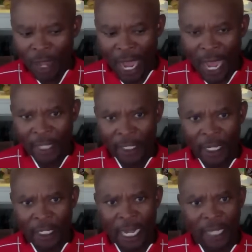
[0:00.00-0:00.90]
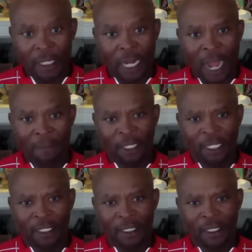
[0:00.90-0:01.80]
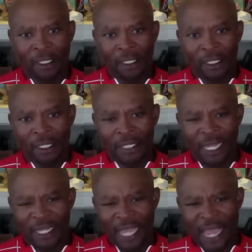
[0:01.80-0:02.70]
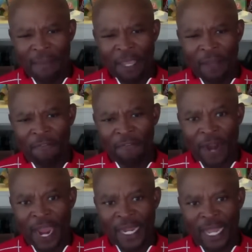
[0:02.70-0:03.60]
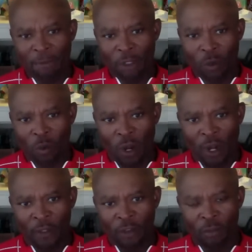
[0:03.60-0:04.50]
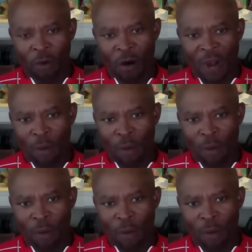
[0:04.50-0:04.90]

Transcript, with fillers: I uh, got a copy that came in Friday. I'm gonna wear it tomorrow.